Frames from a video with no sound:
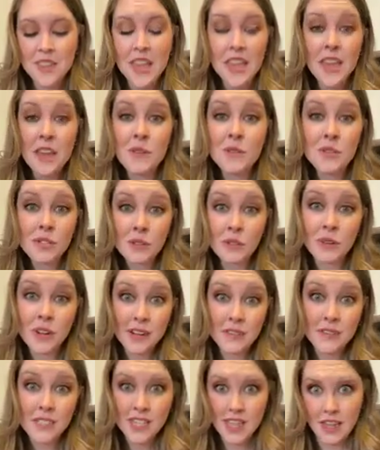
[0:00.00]
It was a
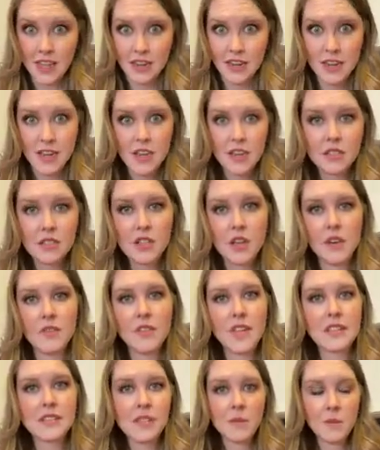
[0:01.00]
rough scene. So if
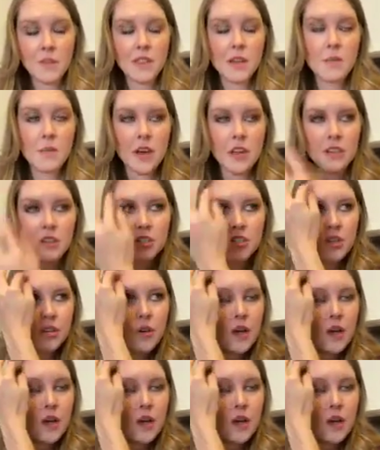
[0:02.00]
that's something that bothers you,